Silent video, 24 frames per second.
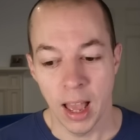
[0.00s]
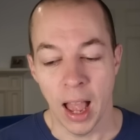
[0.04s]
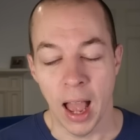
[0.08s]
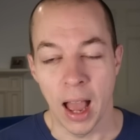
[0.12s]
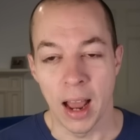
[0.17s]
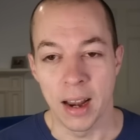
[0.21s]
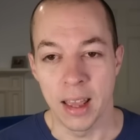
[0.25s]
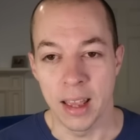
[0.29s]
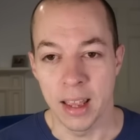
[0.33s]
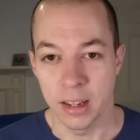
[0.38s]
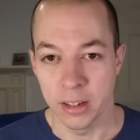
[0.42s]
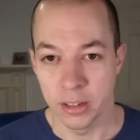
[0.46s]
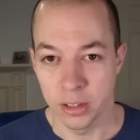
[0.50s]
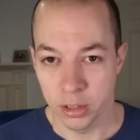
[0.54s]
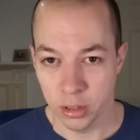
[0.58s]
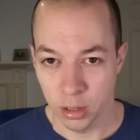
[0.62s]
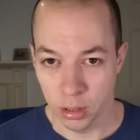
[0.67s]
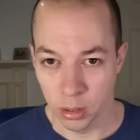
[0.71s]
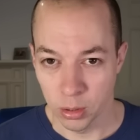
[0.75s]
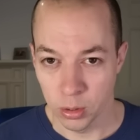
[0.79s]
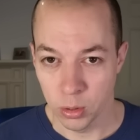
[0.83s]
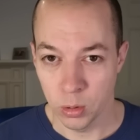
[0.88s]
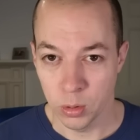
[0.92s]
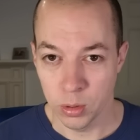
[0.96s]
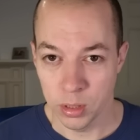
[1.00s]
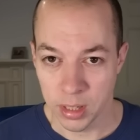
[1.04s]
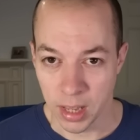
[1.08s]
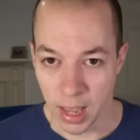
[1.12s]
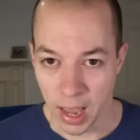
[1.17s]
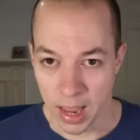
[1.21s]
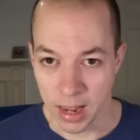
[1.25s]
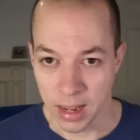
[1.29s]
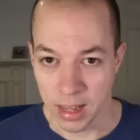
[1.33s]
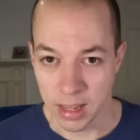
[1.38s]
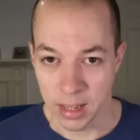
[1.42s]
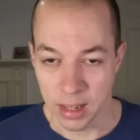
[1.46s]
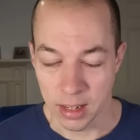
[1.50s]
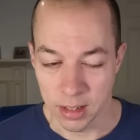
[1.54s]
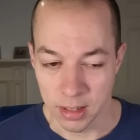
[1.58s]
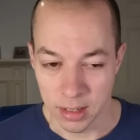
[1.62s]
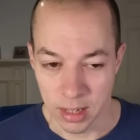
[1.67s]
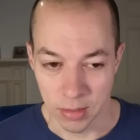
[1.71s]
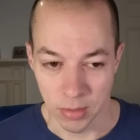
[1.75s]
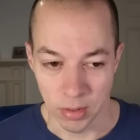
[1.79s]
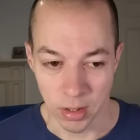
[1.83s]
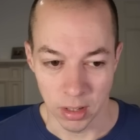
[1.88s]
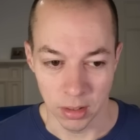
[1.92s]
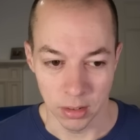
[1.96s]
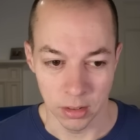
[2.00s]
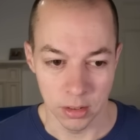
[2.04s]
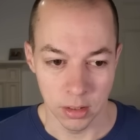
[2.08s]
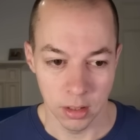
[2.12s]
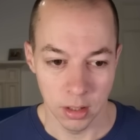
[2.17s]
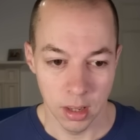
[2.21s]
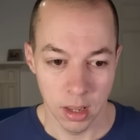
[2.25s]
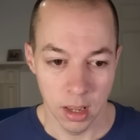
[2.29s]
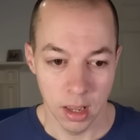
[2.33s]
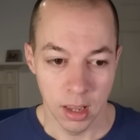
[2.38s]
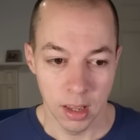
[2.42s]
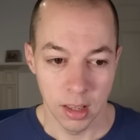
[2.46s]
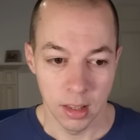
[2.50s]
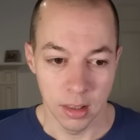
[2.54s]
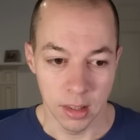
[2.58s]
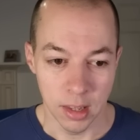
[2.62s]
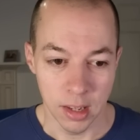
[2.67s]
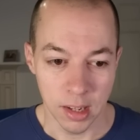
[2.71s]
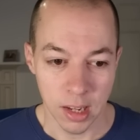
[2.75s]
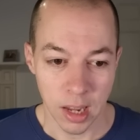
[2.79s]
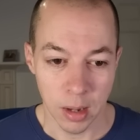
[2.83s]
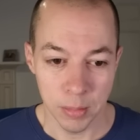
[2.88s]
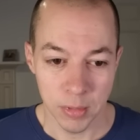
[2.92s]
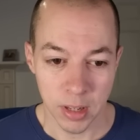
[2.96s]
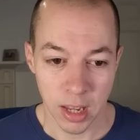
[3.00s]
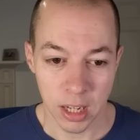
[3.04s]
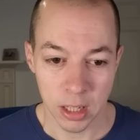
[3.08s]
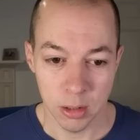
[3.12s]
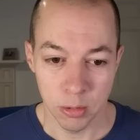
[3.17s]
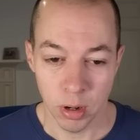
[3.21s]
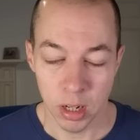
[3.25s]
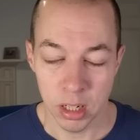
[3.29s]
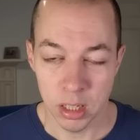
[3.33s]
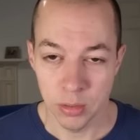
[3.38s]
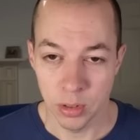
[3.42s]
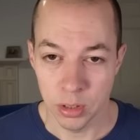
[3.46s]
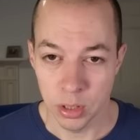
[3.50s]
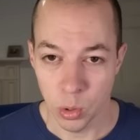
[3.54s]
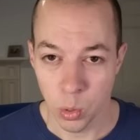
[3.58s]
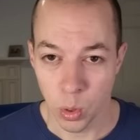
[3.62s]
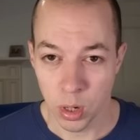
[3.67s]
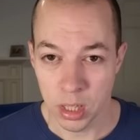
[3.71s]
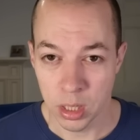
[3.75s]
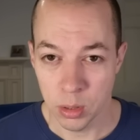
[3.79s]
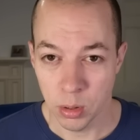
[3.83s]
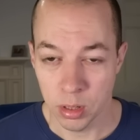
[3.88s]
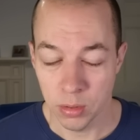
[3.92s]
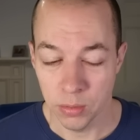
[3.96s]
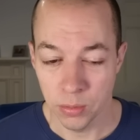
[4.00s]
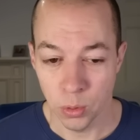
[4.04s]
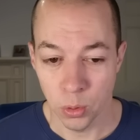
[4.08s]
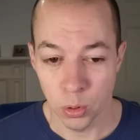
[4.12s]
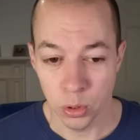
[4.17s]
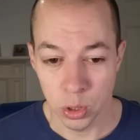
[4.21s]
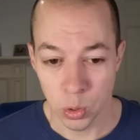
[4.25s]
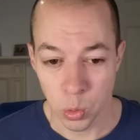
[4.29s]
and it excludes any dividends. The income tax rates for 2024